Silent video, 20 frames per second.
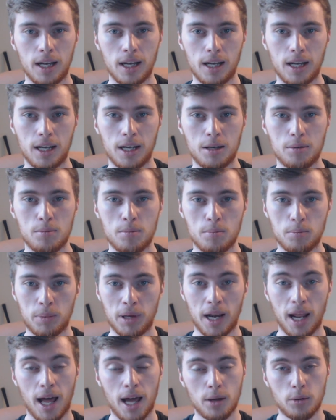
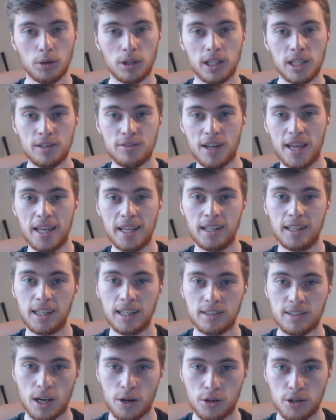but I will leave a
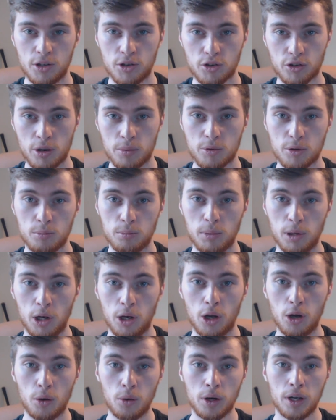link down in the description
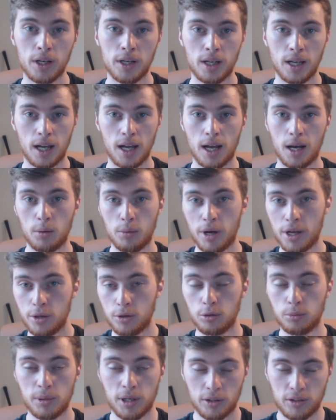below where
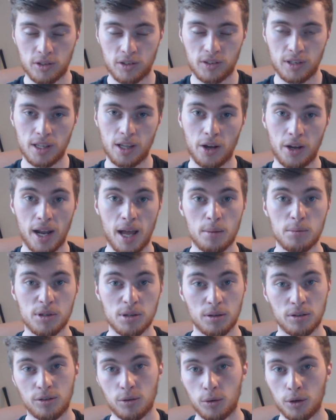you'll be able to see that on
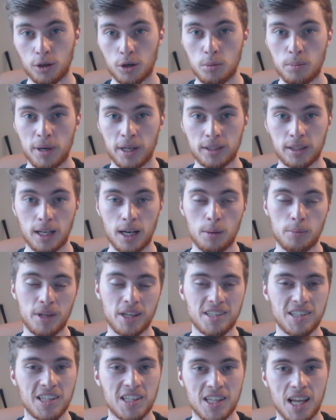Amazon if you want to go pick that up.
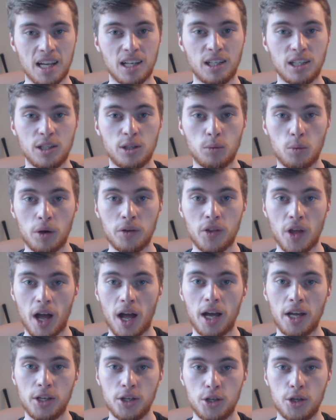That's exactly the one that
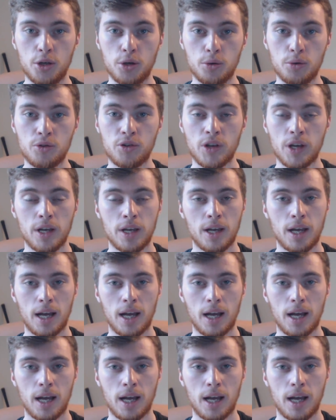I use.